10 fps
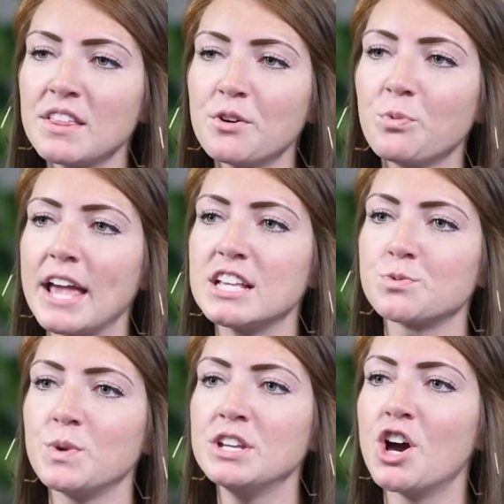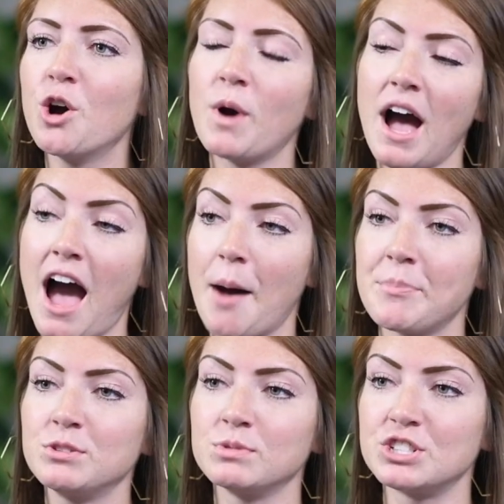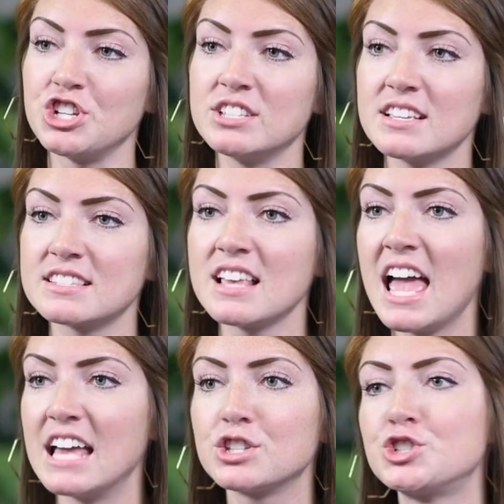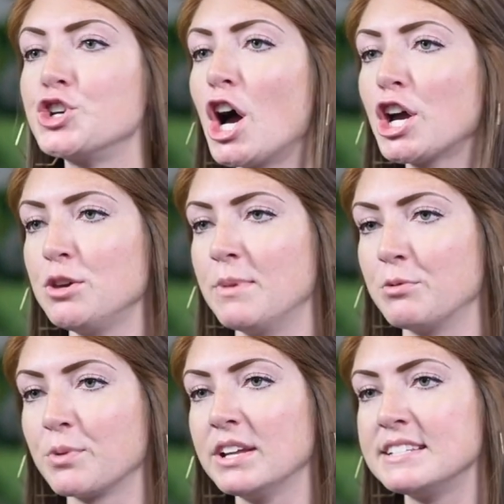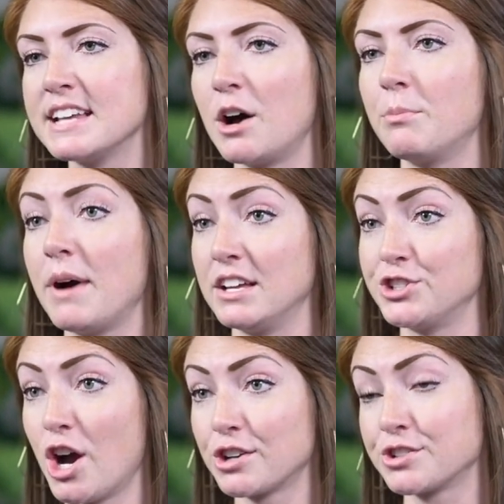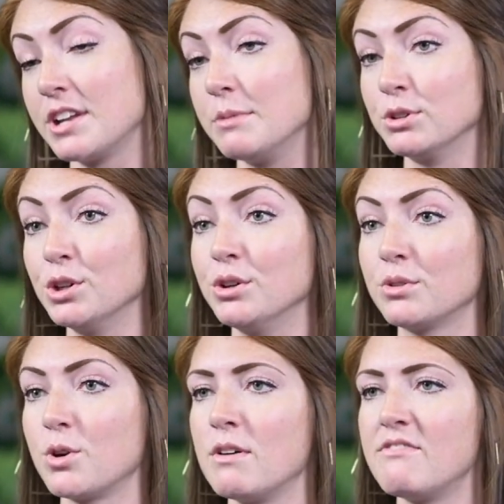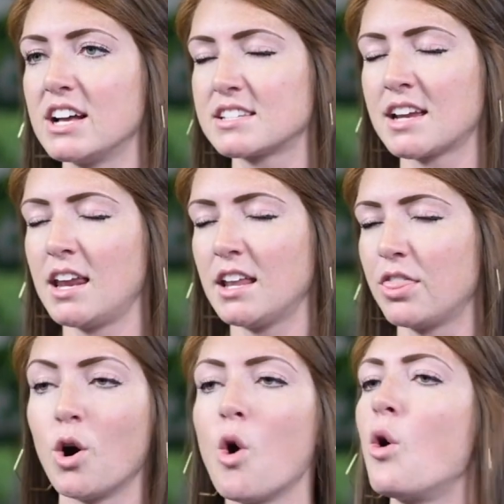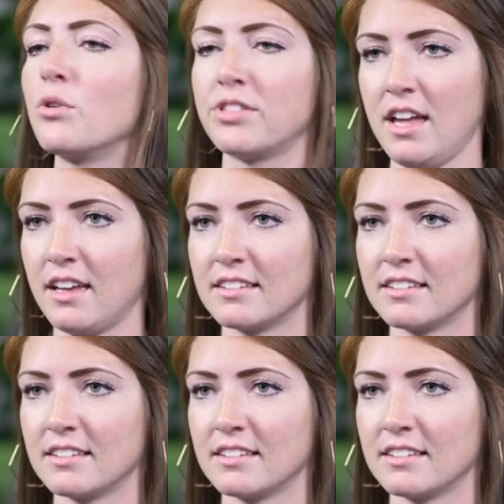of the ways we know what happened with Jesus is a document written down by a doctor named Luke, who investigated the whole thing.